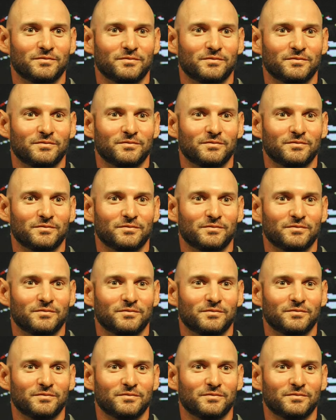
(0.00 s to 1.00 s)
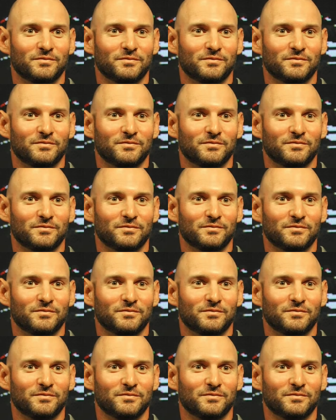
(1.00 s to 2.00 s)

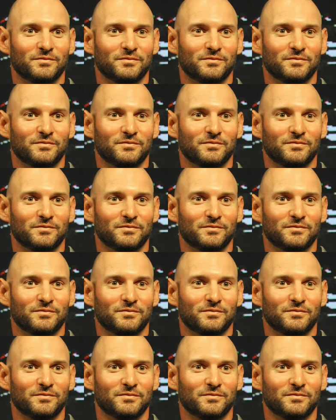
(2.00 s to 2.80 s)
No words are spoken by the person on screen.